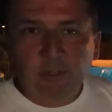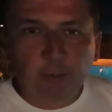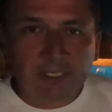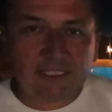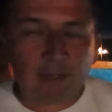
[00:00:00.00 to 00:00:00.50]

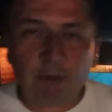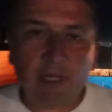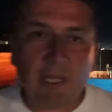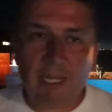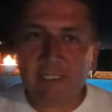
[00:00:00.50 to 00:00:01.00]
Quick summary,
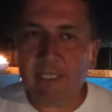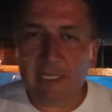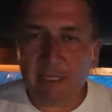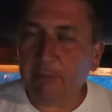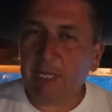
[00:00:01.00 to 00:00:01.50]
like I
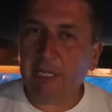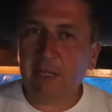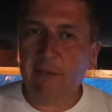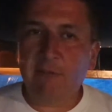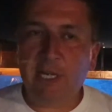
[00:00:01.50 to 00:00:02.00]
said in the beginning
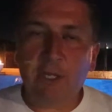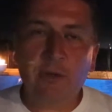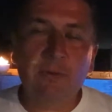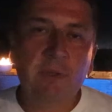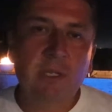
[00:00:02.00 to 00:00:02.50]
of the video,